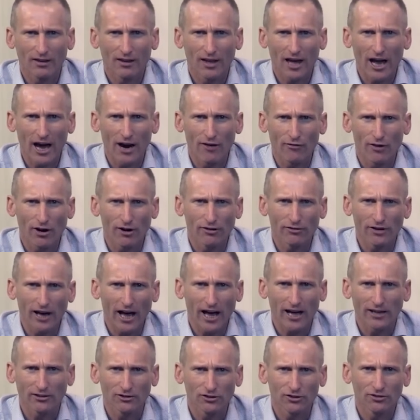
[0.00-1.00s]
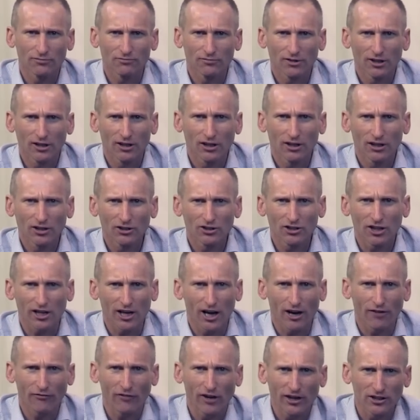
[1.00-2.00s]
AEROAD 8
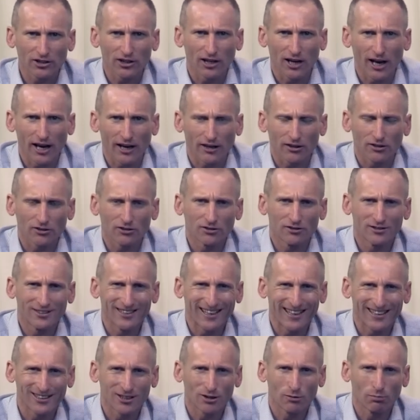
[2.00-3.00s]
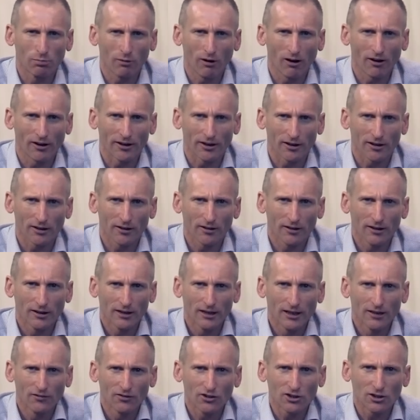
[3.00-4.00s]
CF SLX disc bike.
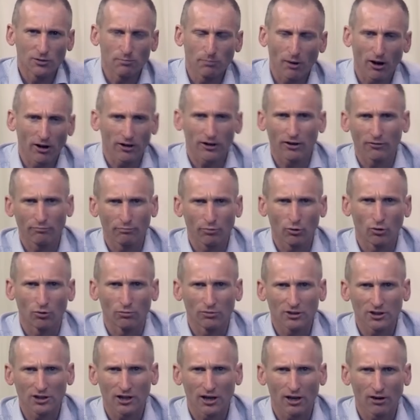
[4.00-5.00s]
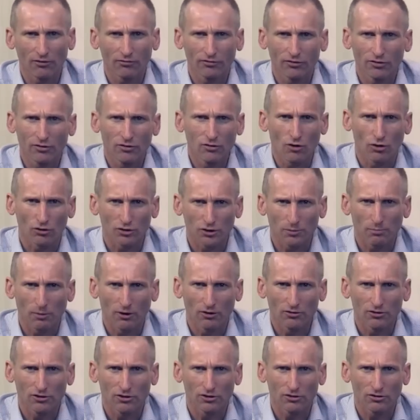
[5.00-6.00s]
This is a bike I've bought myself, not
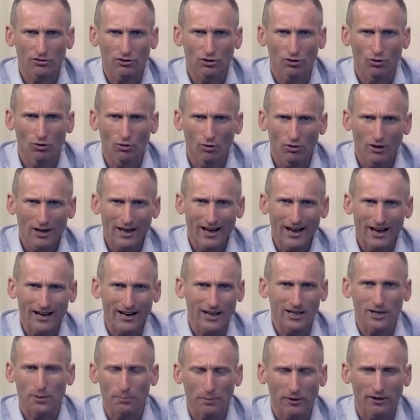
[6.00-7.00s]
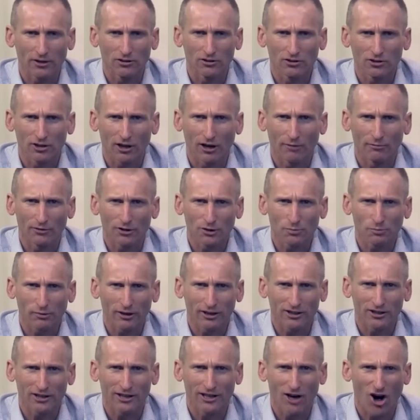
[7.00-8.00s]
sponsored at all, and any opinions that I'm
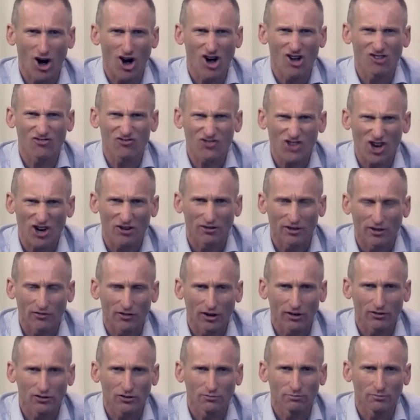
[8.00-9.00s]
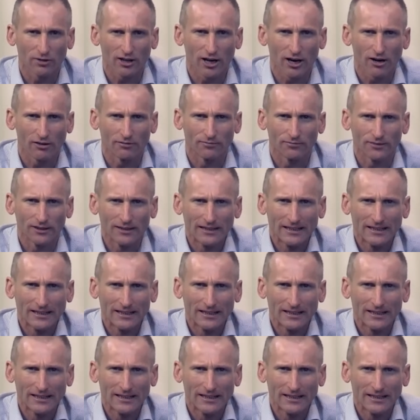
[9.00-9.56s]
expressing are totally those of my own.